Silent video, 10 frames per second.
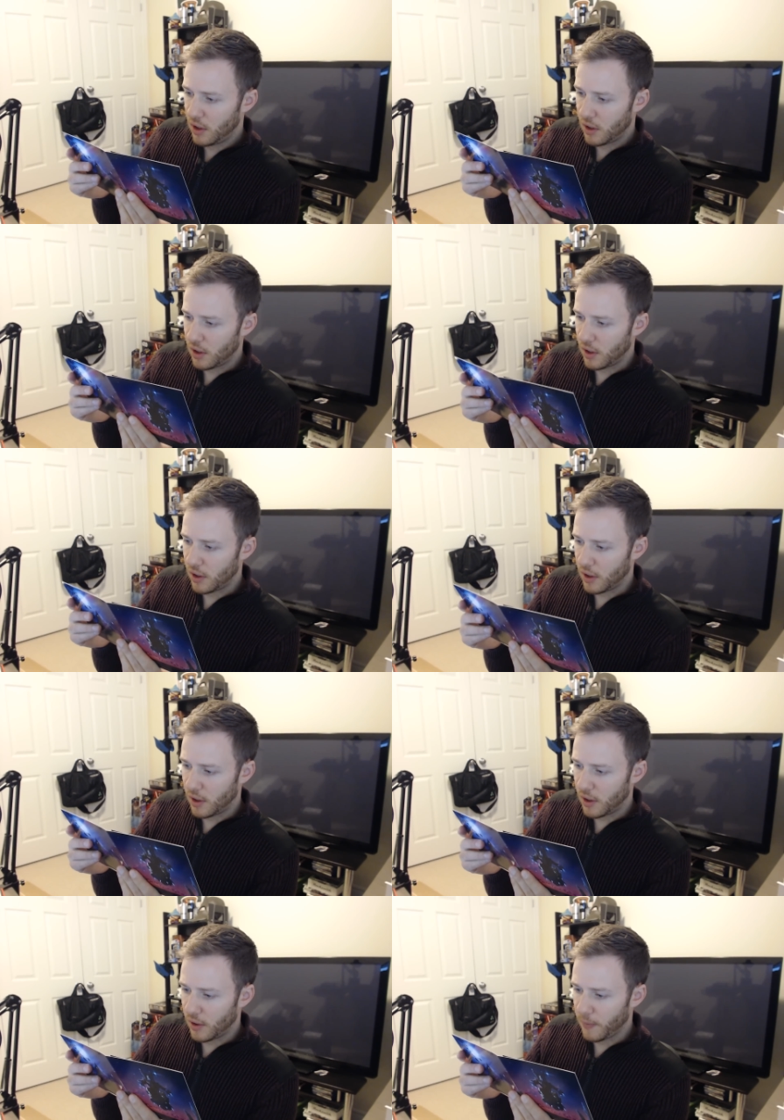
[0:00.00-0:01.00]

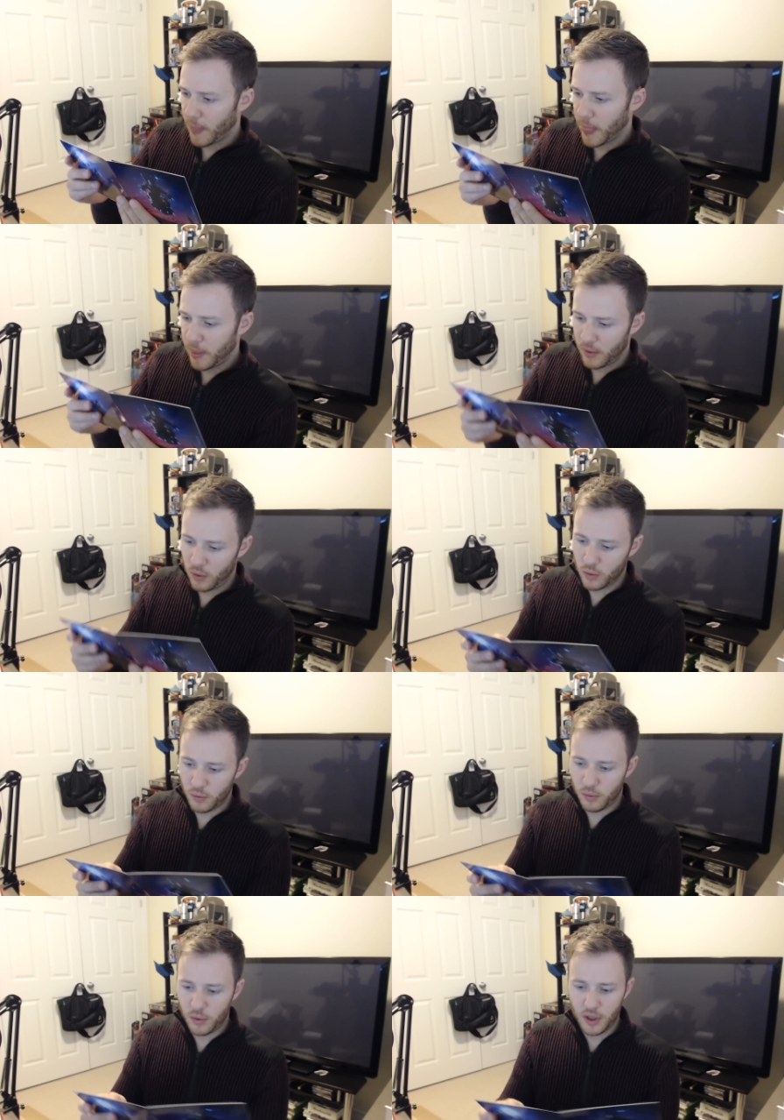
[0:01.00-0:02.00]
Um,
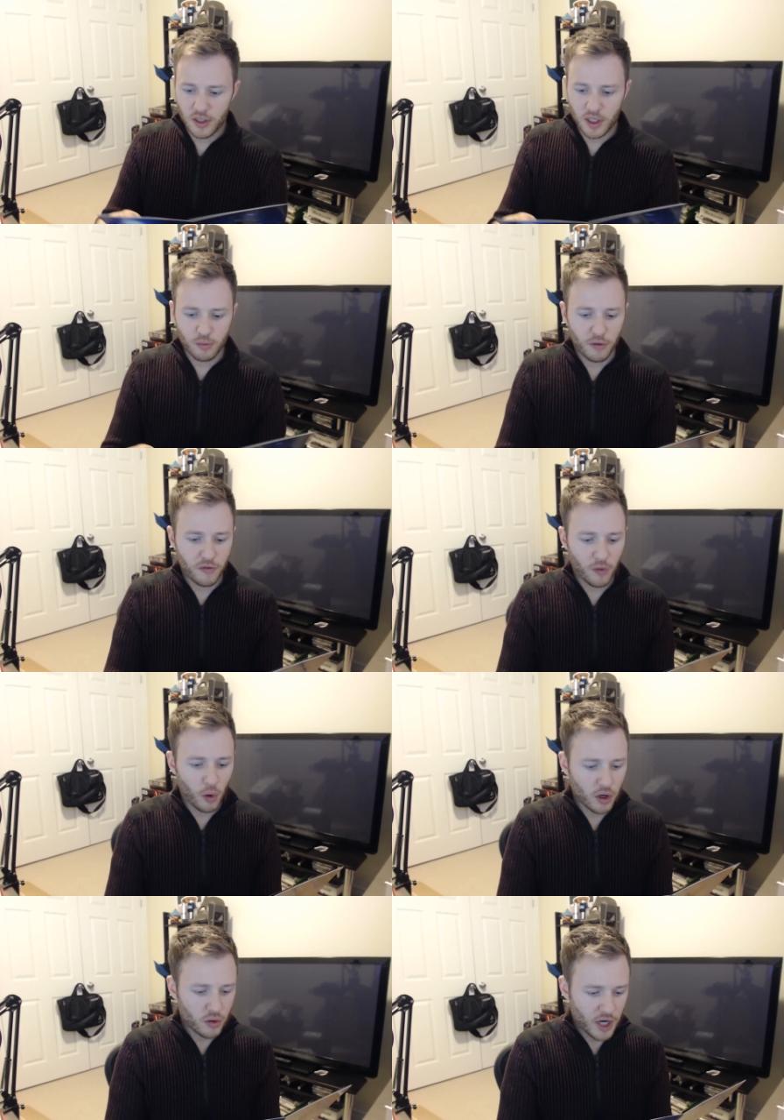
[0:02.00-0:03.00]
ooh, it says
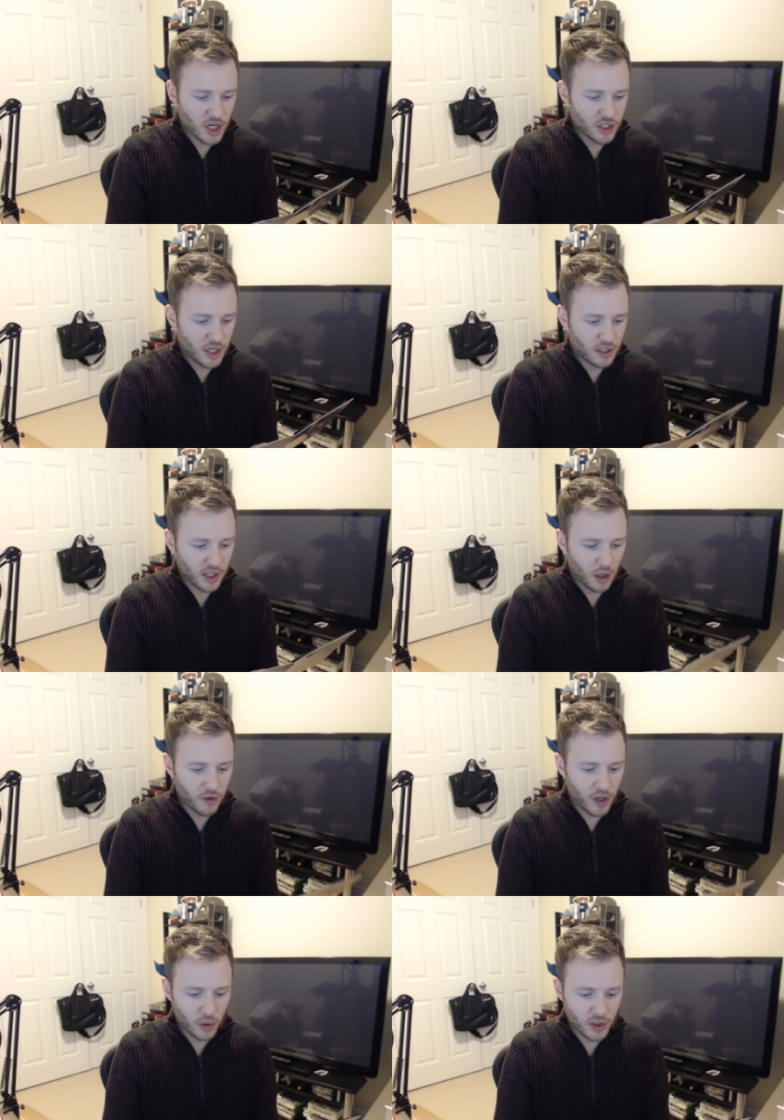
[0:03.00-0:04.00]
before creation
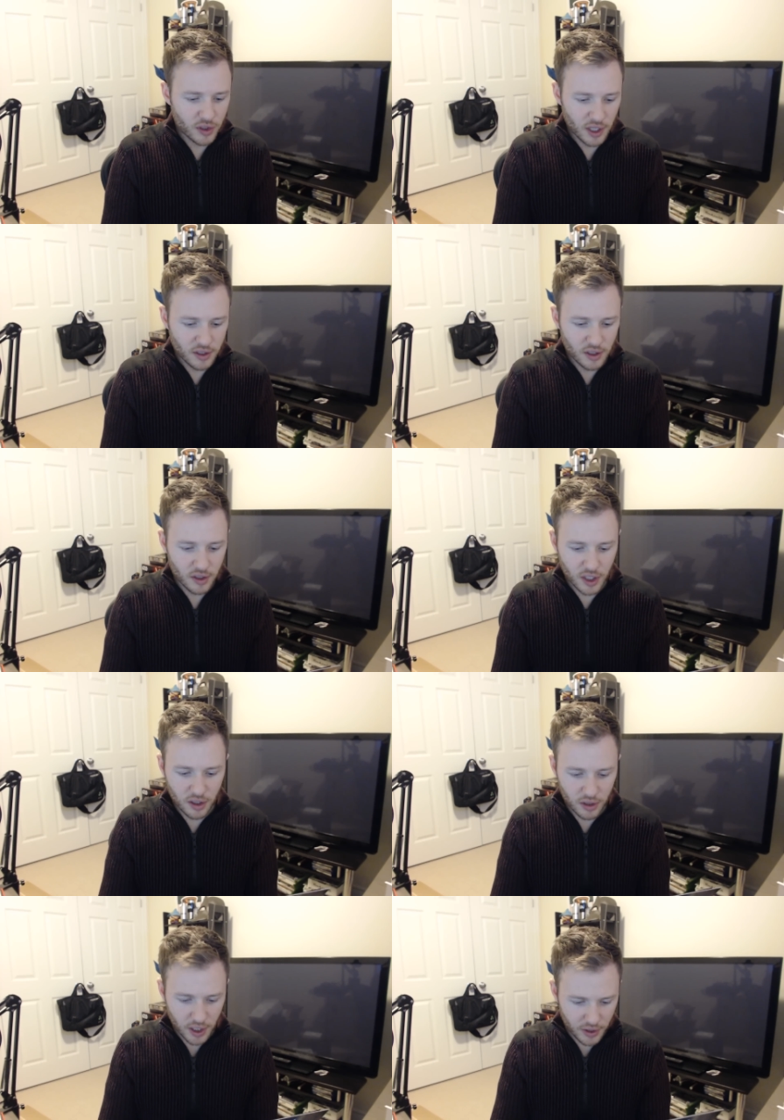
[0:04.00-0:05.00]
itself, there were six
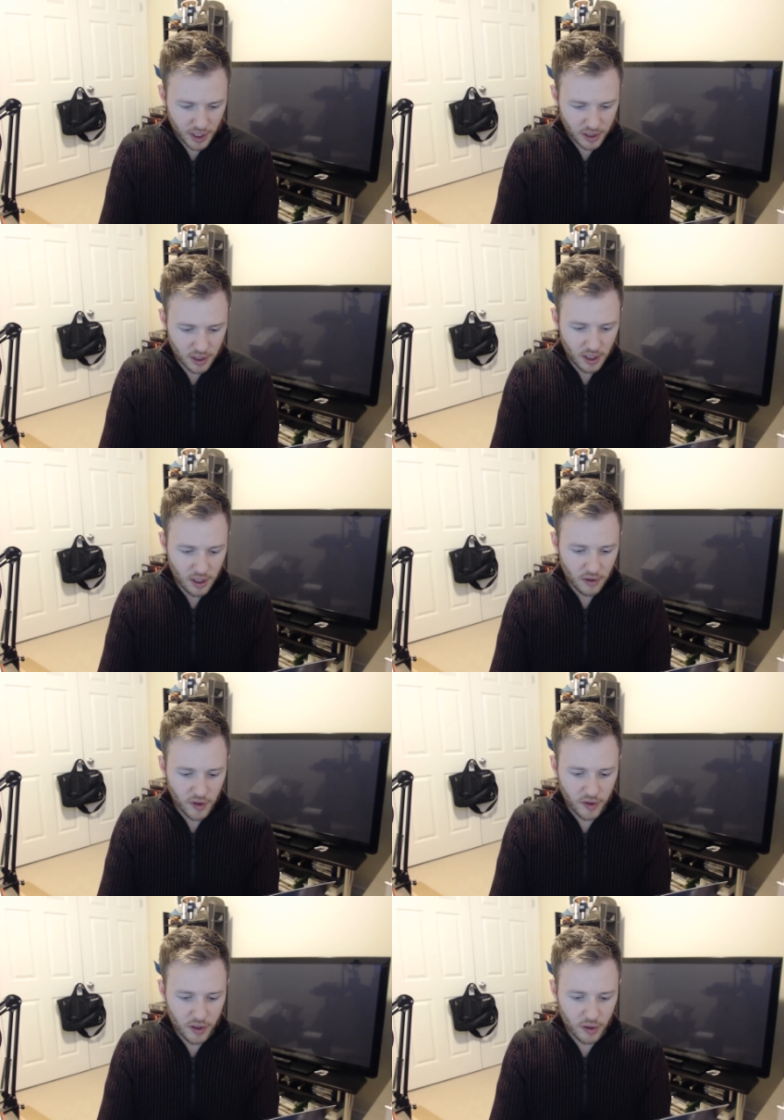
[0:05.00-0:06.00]
singularities.
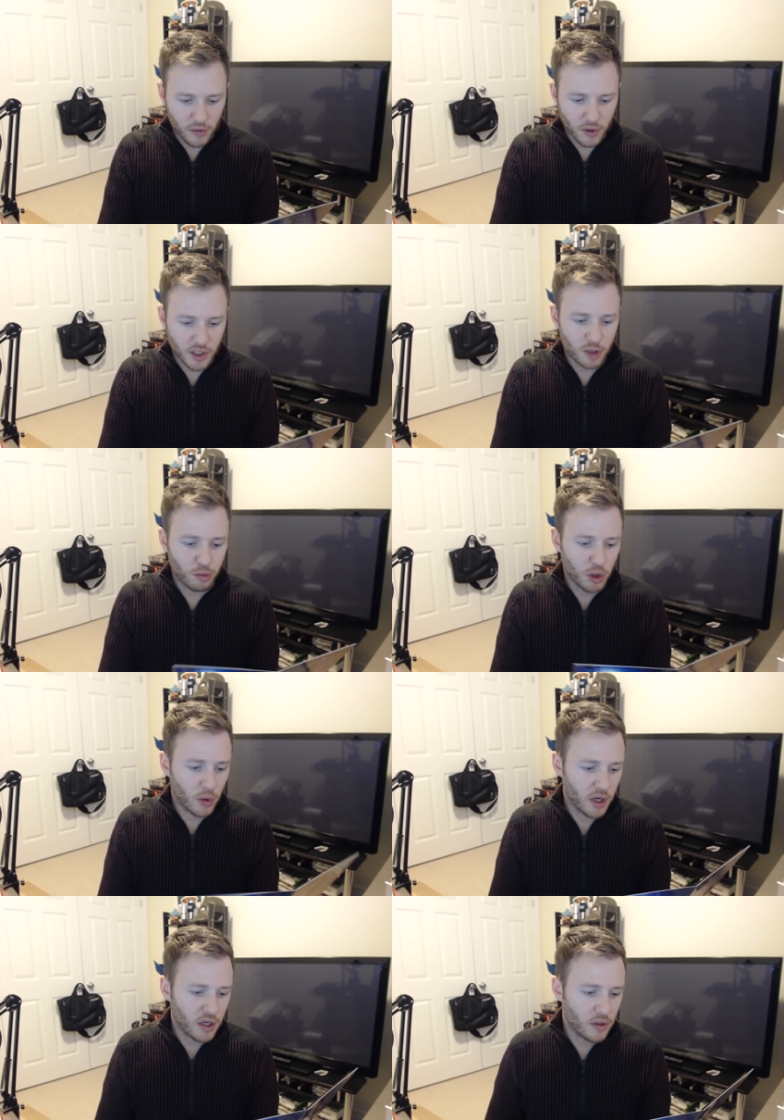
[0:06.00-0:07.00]
Then the universe
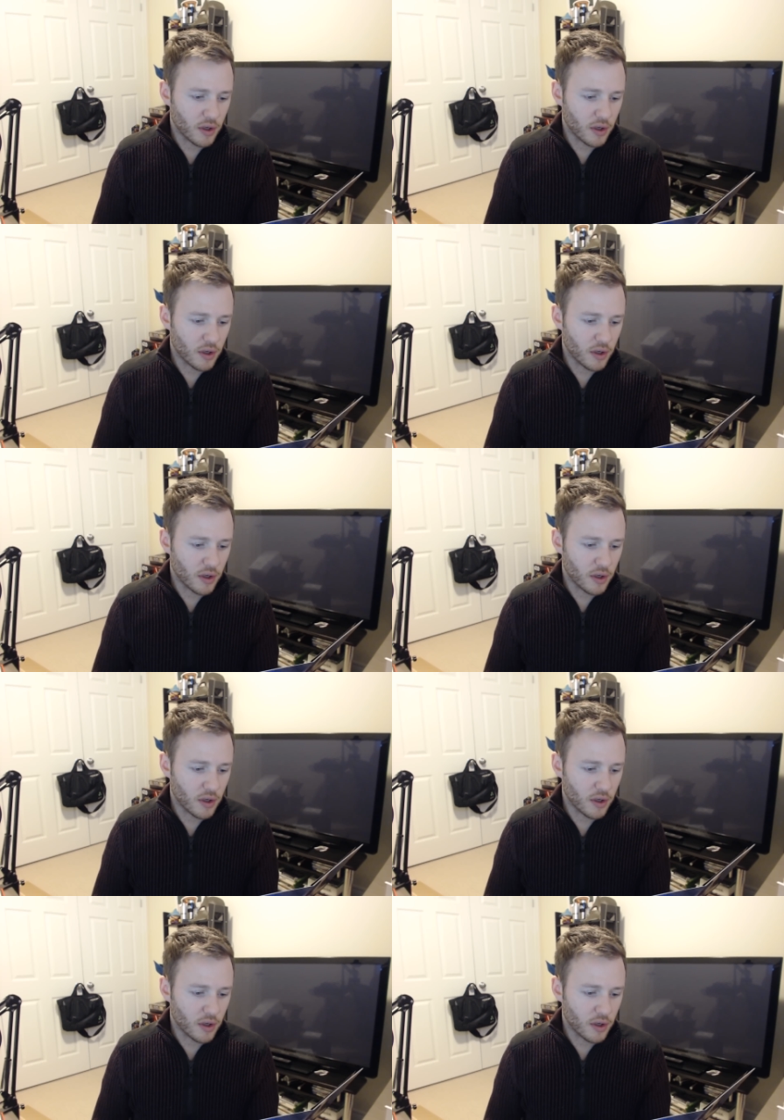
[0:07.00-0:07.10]
exploded into